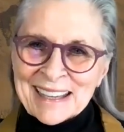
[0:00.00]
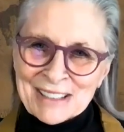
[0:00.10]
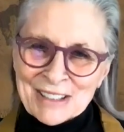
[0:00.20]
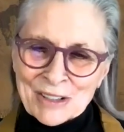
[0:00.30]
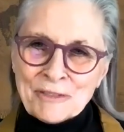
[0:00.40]

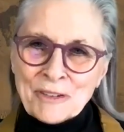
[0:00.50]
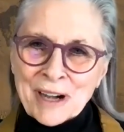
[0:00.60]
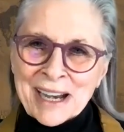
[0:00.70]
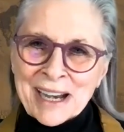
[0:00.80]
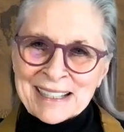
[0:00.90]
And, you know,
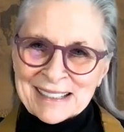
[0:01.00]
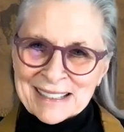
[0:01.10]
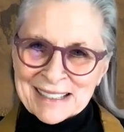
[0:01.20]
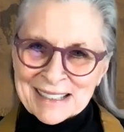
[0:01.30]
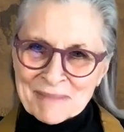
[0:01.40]
Frank
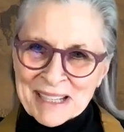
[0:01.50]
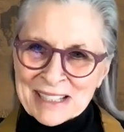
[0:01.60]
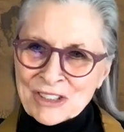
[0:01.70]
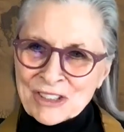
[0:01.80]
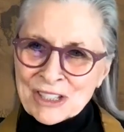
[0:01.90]

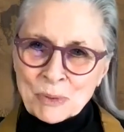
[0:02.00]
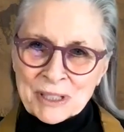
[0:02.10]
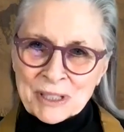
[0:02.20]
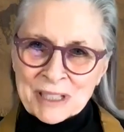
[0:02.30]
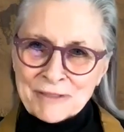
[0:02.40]
has just
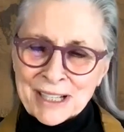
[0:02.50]
put in,